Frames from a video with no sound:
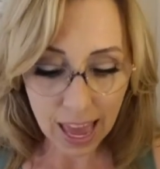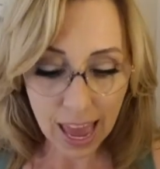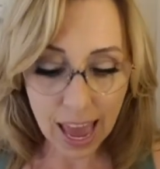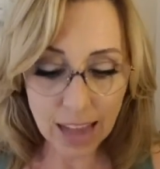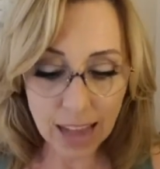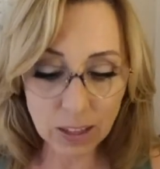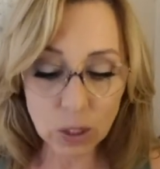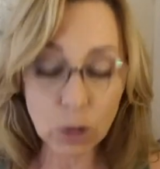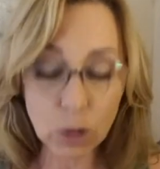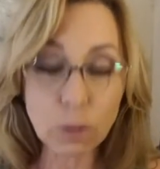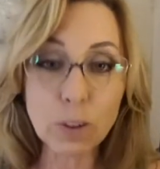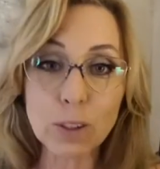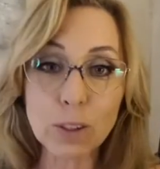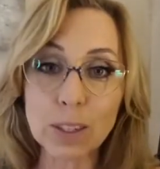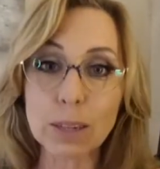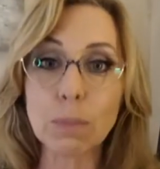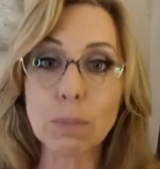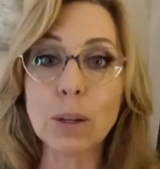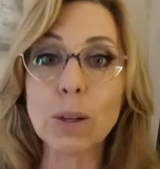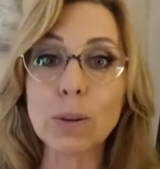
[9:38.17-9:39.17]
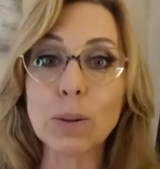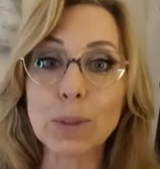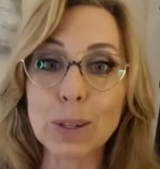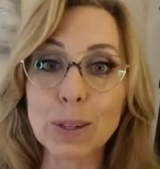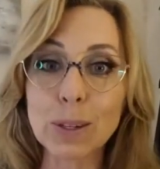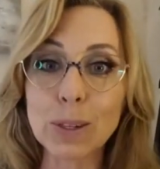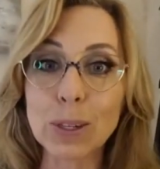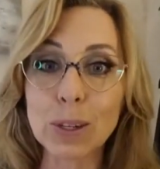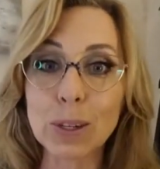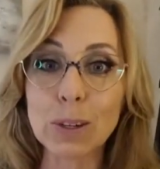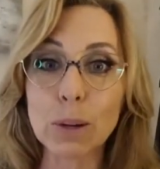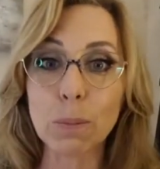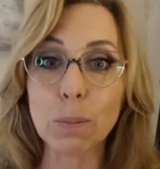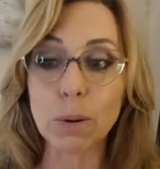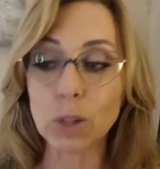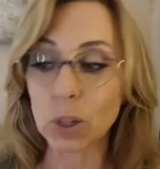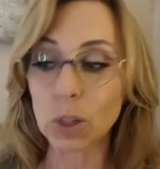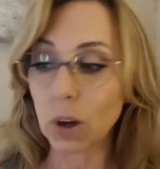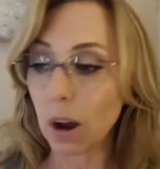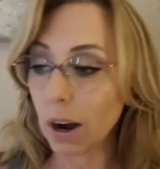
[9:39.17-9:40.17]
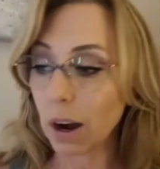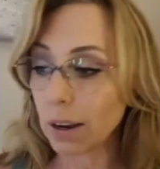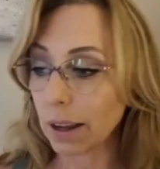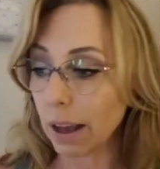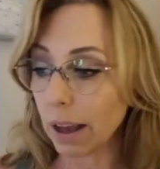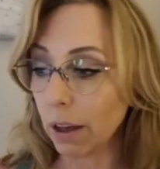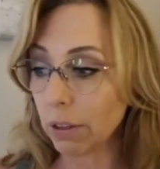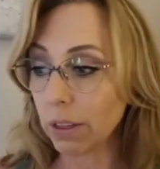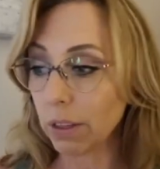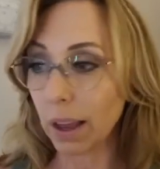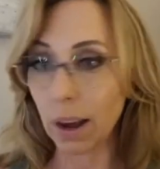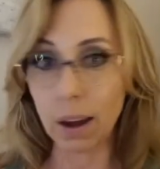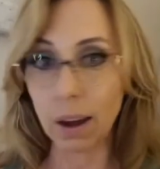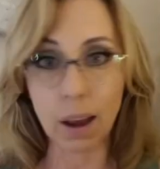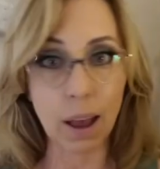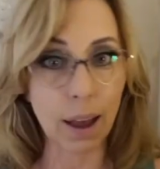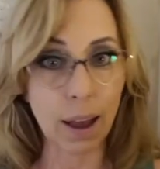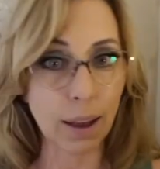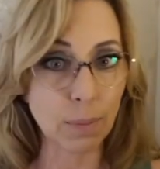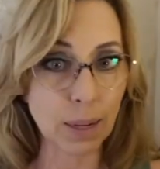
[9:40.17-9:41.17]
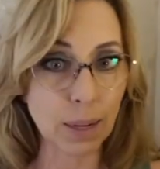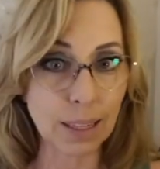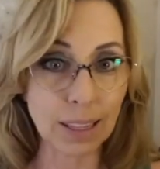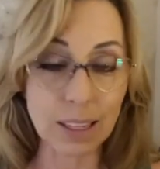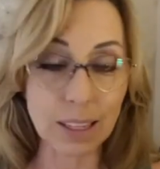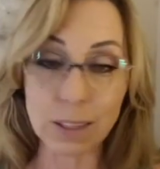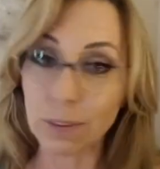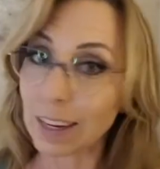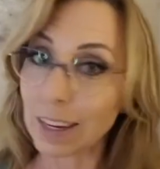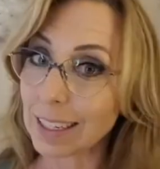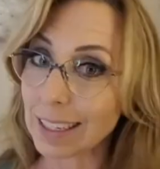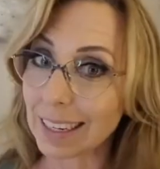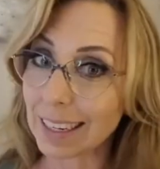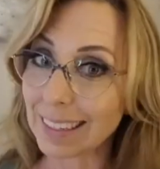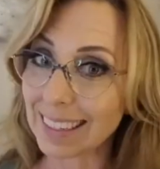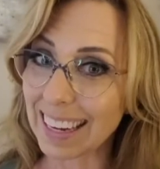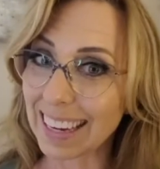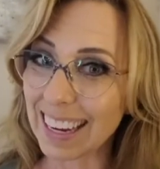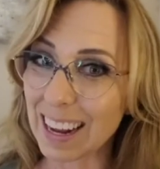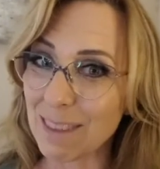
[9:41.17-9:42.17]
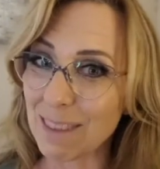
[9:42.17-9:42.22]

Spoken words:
And so if you're somebody who's concerned about your heart health, and I mean, let's face it,